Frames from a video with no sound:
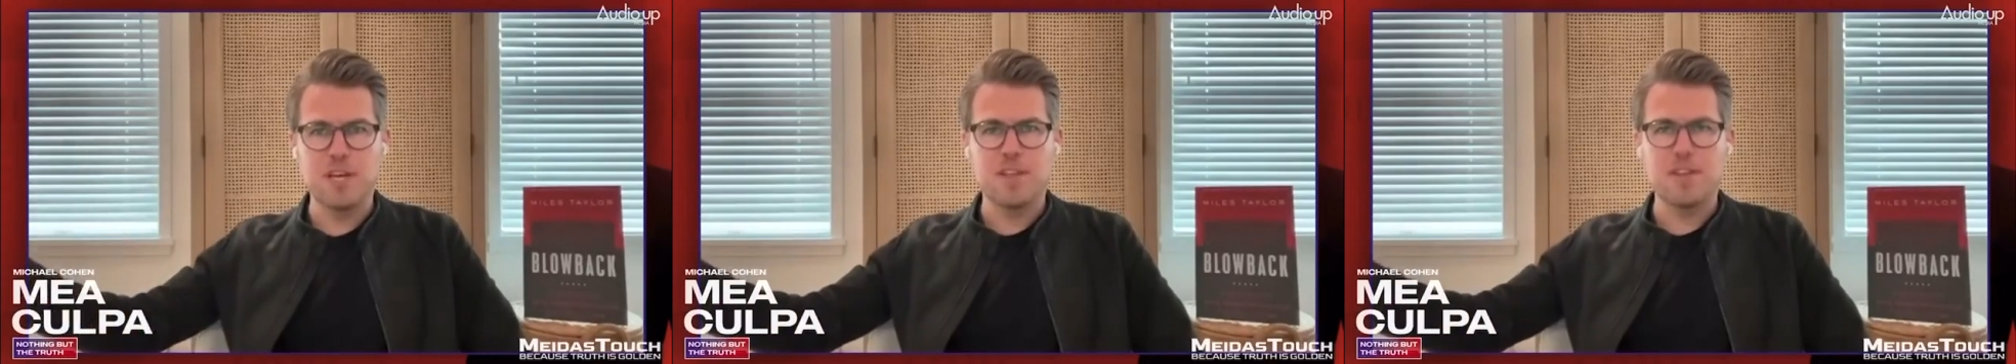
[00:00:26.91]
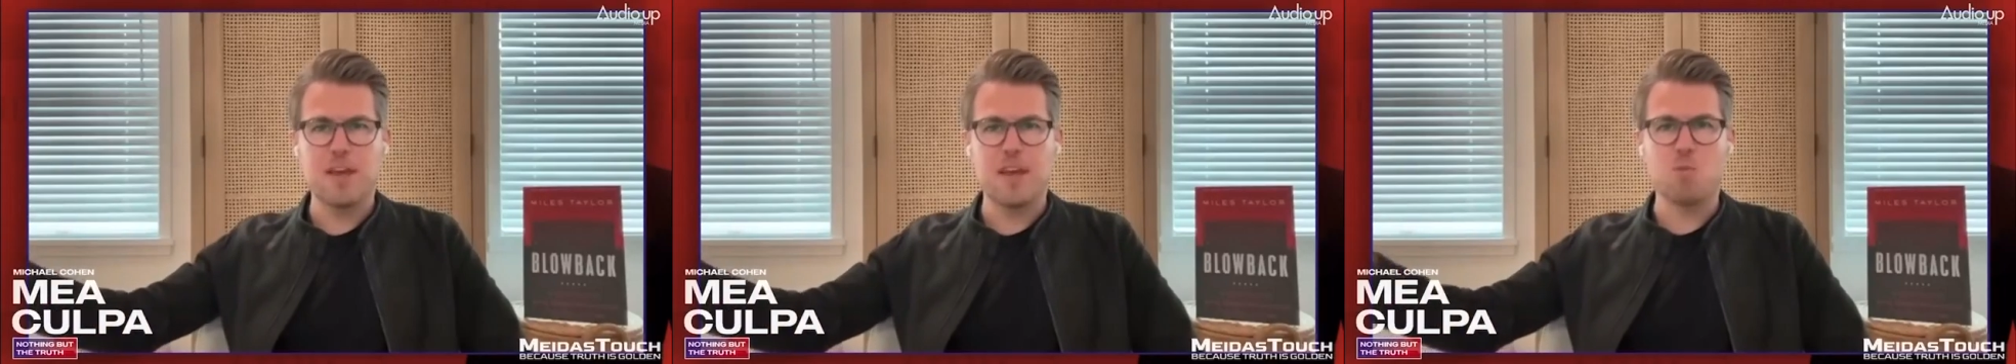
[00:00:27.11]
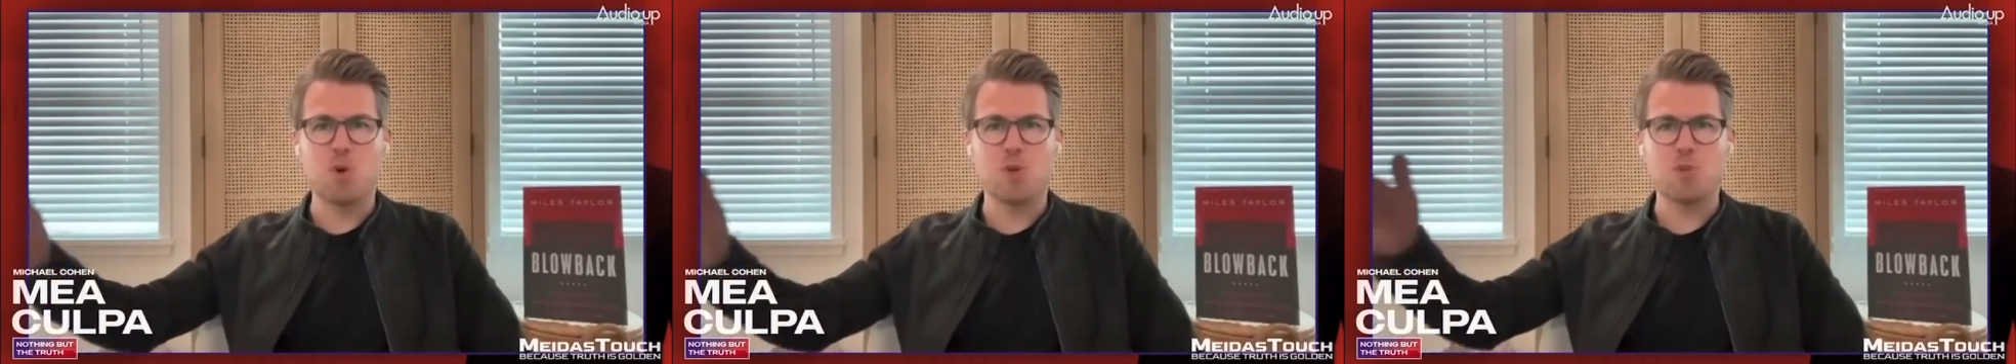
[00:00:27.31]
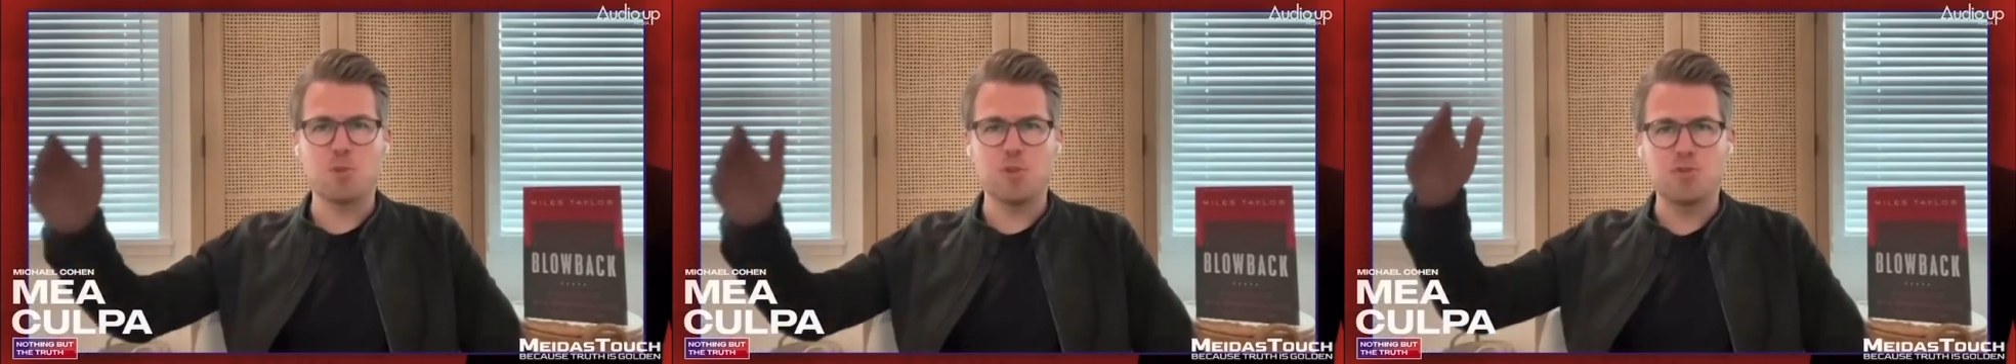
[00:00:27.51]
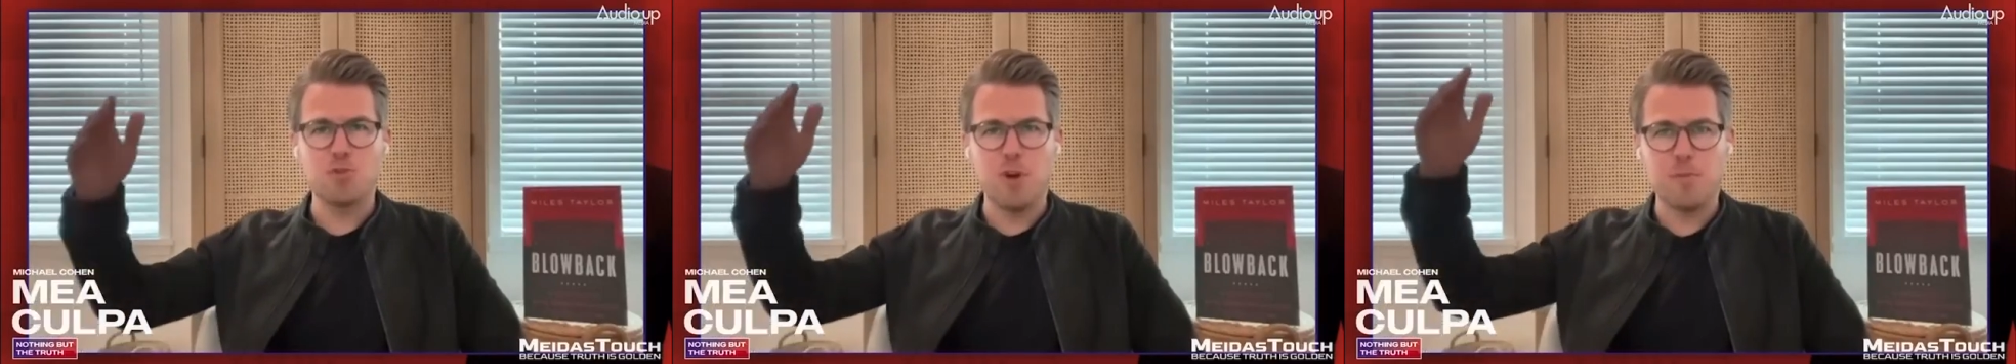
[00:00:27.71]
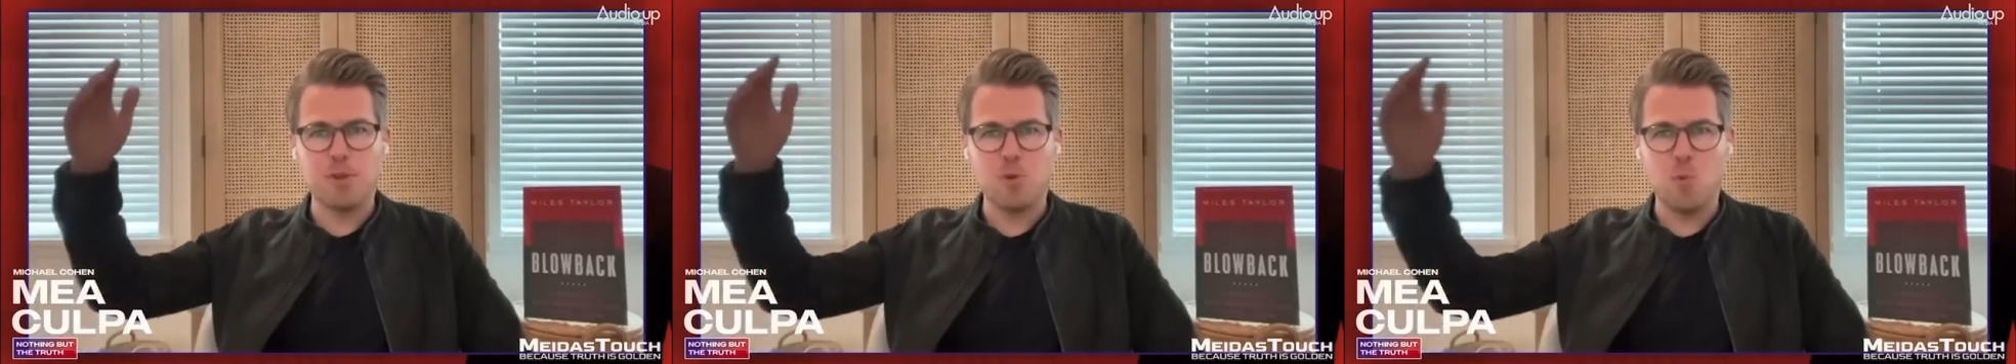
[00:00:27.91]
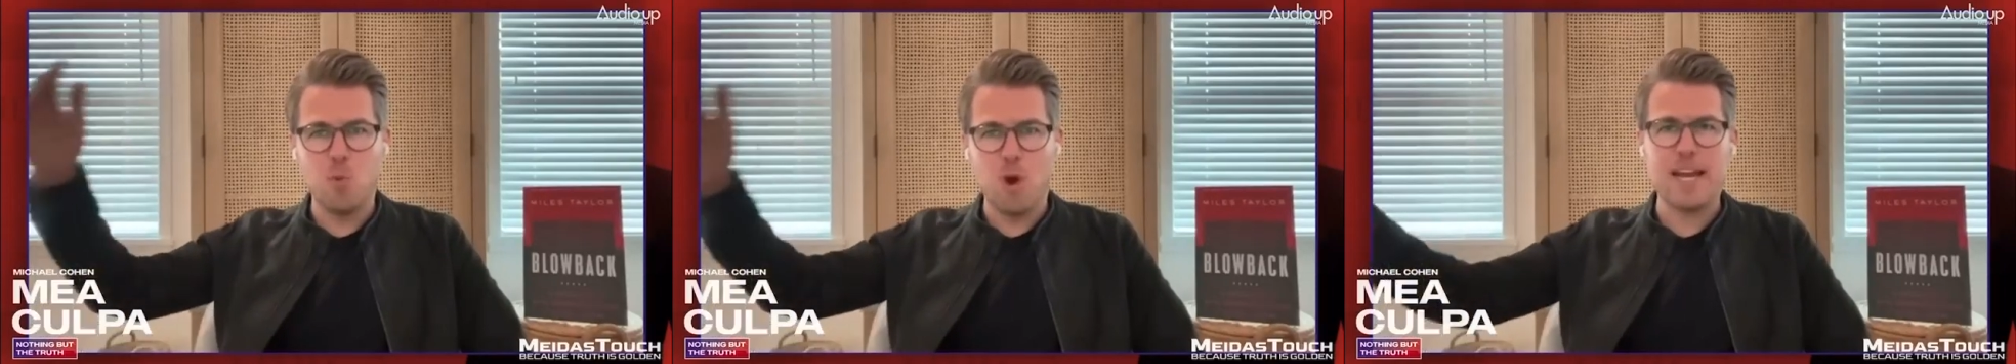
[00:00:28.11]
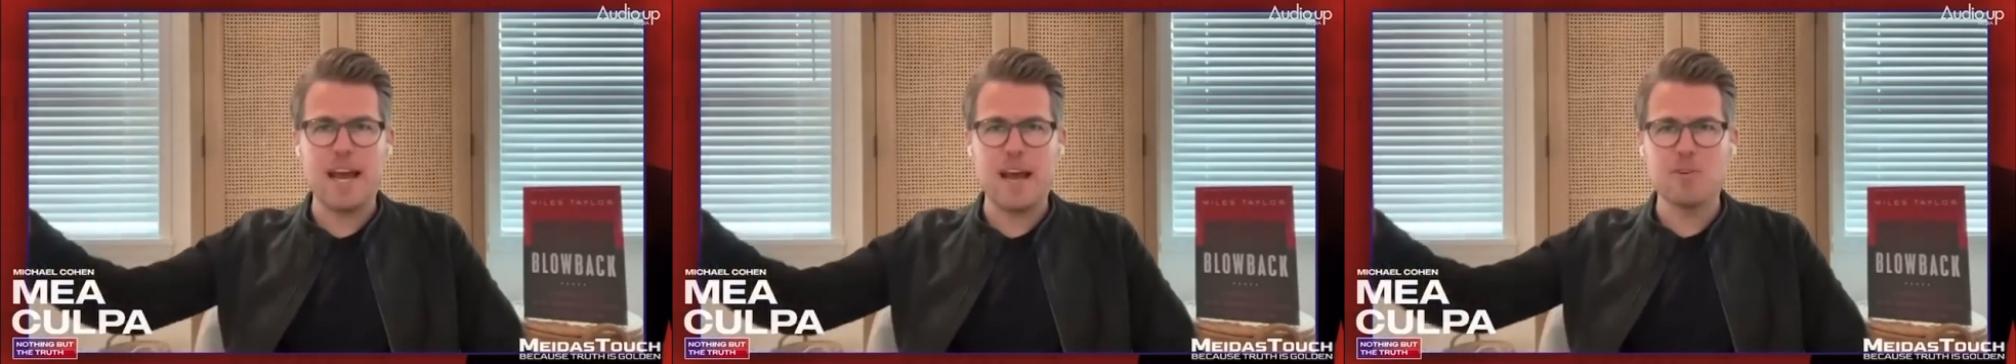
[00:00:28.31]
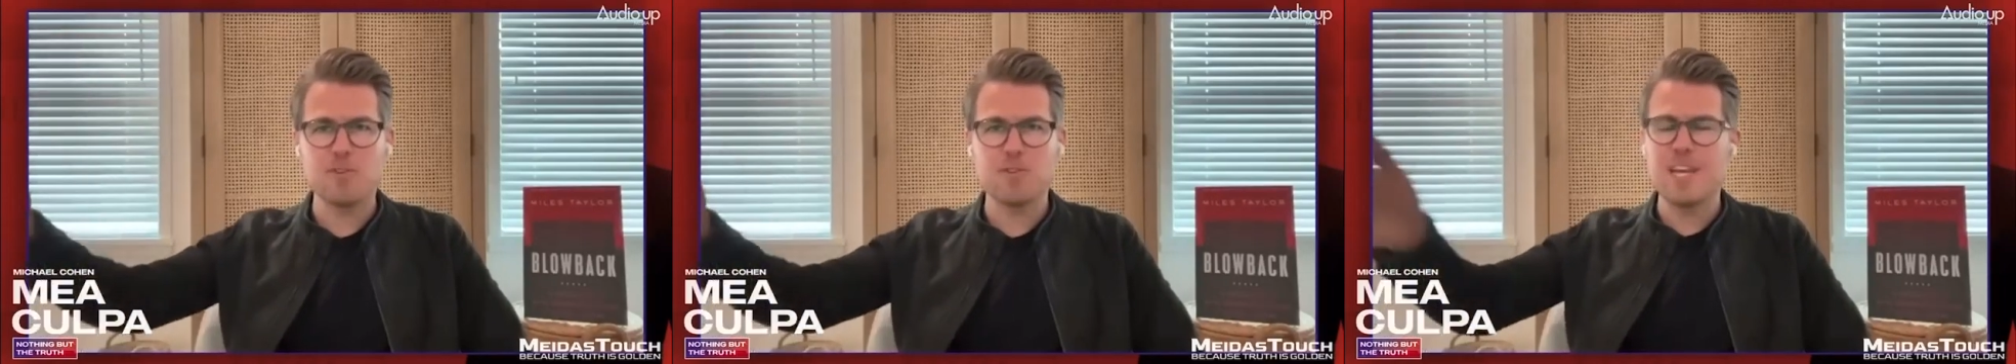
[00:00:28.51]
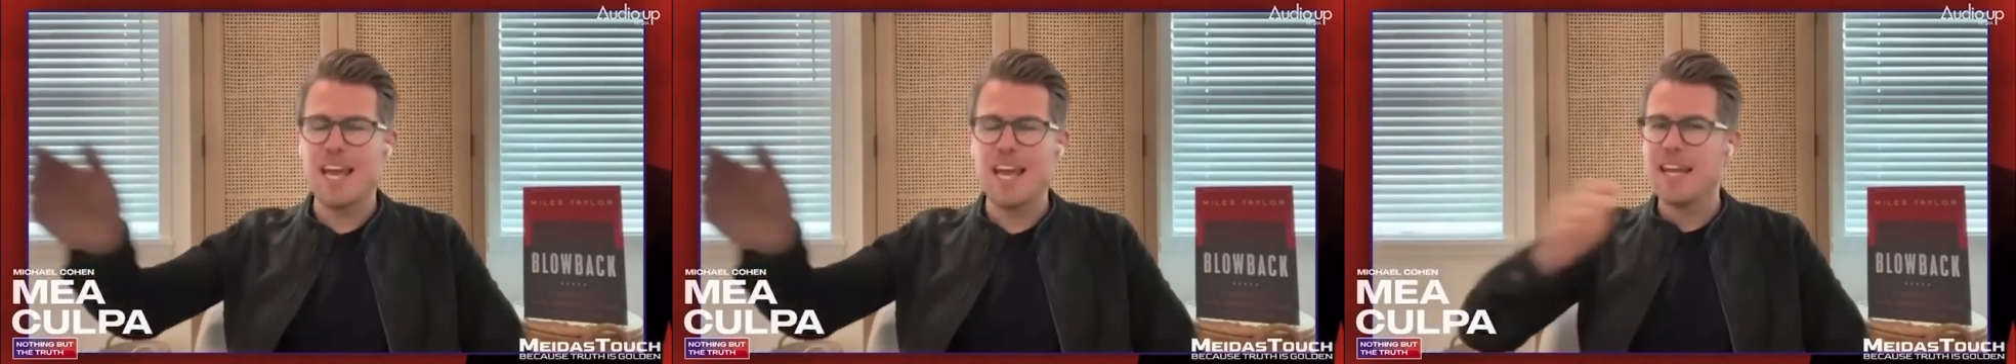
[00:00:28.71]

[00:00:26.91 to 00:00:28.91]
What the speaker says: that worked with Trump in the White House